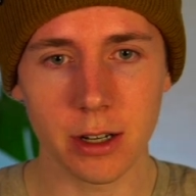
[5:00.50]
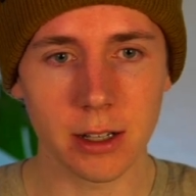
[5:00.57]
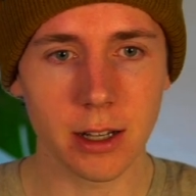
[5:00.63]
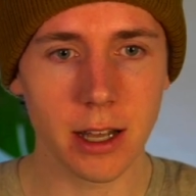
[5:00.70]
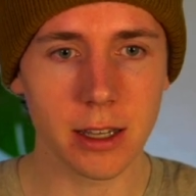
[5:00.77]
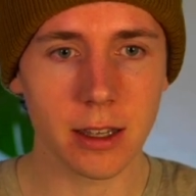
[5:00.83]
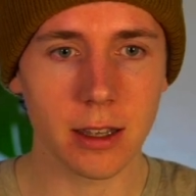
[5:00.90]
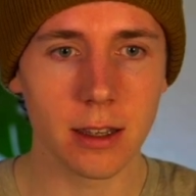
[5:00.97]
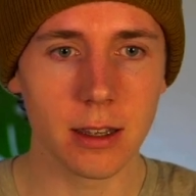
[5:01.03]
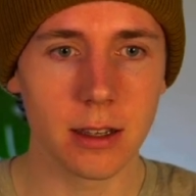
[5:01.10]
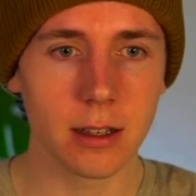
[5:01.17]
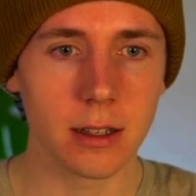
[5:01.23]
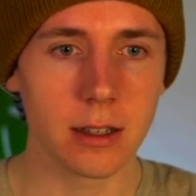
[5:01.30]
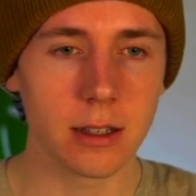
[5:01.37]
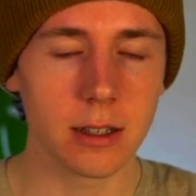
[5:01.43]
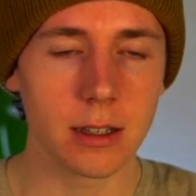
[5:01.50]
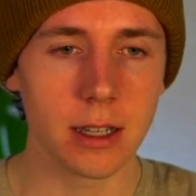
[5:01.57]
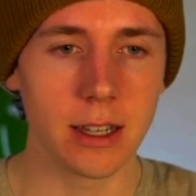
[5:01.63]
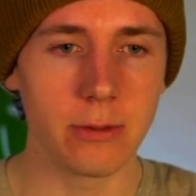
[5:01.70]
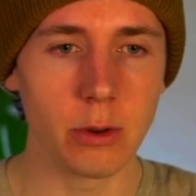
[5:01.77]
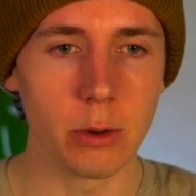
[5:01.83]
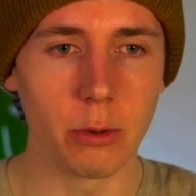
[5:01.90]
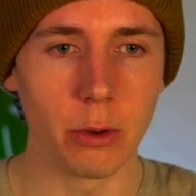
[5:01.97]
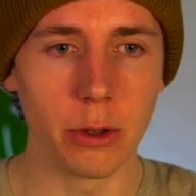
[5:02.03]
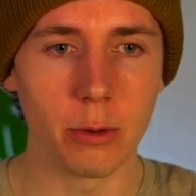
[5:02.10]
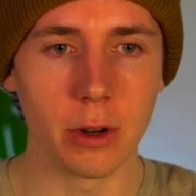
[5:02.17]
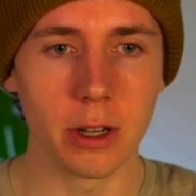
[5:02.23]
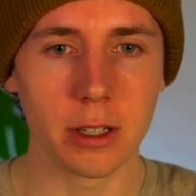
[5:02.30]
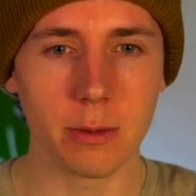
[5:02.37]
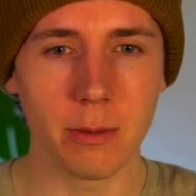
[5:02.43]
Like, if we really
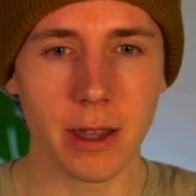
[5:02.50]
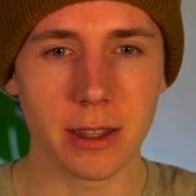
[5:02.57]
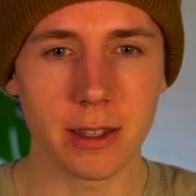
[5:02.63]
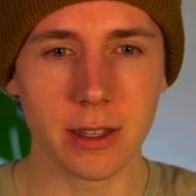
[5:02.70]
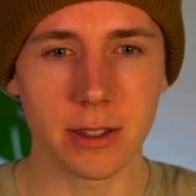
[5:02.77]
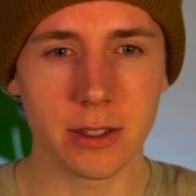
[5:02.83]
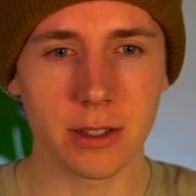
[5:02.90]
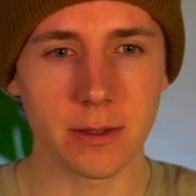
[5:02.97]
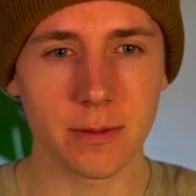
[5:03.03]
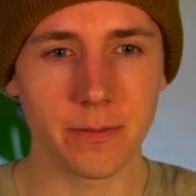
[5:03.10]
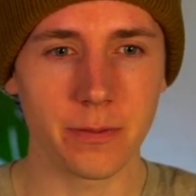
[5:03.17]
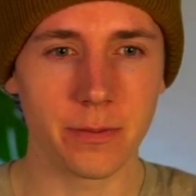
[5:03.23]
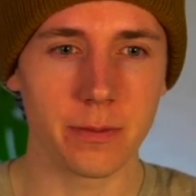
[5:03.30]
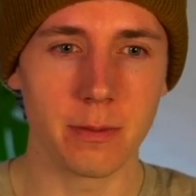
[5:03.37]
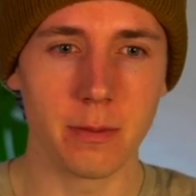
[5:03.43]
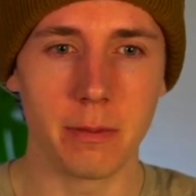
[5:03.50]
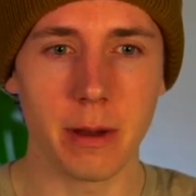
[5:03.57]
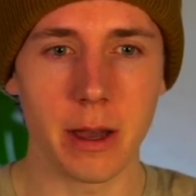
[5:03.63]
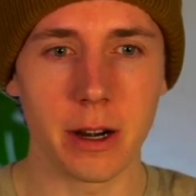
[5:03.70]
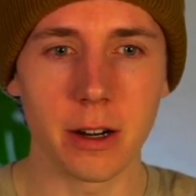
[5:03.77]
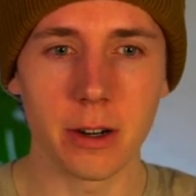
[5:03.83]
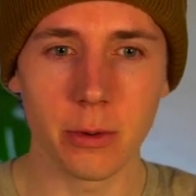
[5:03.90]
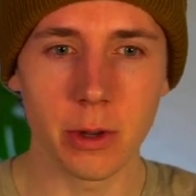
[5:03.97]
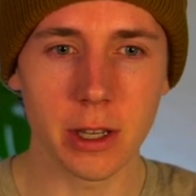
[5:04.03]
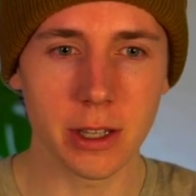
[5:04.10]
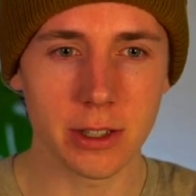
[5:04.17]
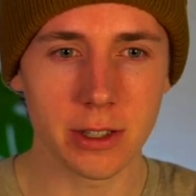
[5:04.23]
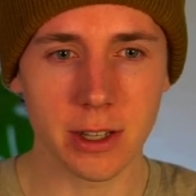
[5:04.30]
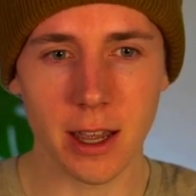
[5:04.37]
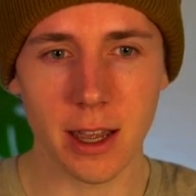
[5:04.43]
wanted to make this better, we could
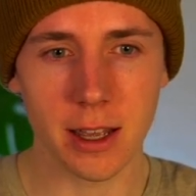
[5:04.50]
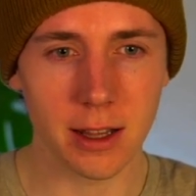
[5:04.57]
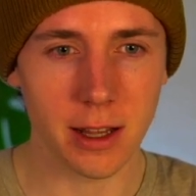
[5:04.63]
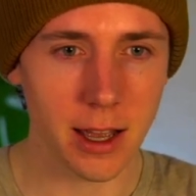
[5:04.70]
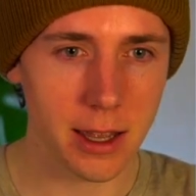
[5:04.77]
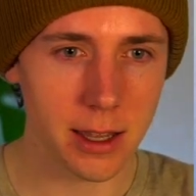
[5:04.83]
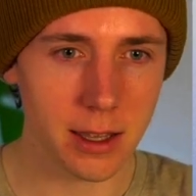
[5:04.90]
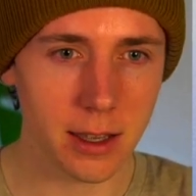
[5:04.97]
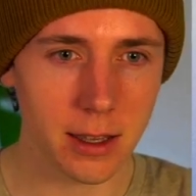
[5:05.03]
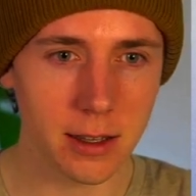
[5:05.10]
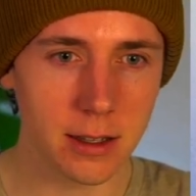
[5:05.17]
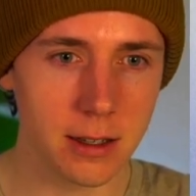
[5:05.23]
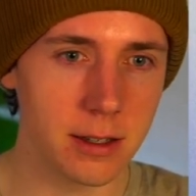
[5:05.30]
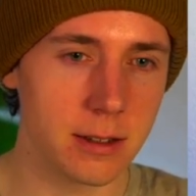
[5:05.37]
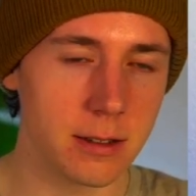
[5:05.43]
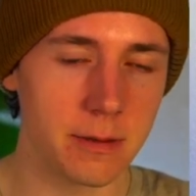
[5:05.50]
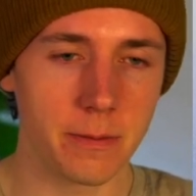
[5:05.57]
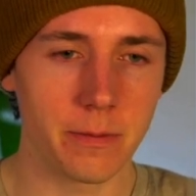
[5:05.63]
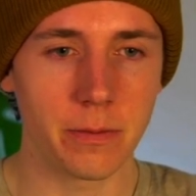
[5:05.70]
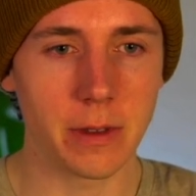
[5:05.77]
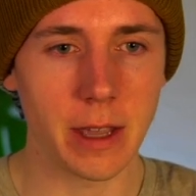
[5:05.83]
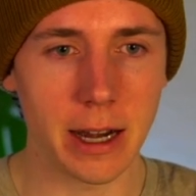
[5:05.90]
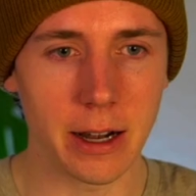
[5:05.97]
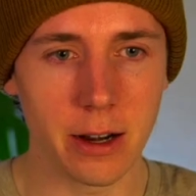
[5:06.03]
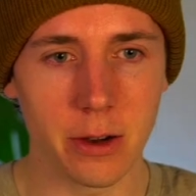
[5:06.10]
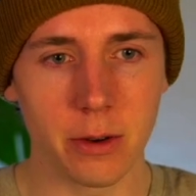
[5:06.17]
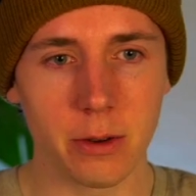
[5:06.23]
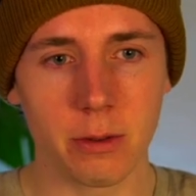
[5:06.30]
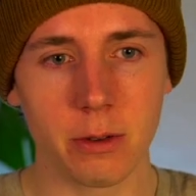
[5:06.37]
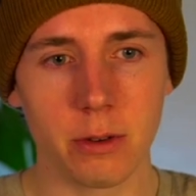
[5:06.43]
say, like, I don't know.
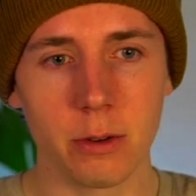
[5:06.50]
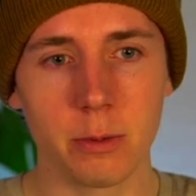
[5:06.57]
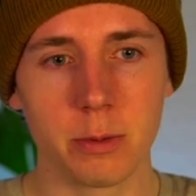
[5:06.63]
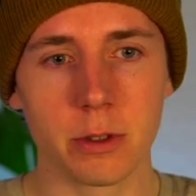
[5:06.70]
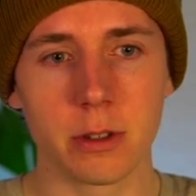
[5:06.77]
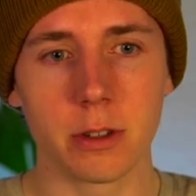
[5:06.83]
Oops.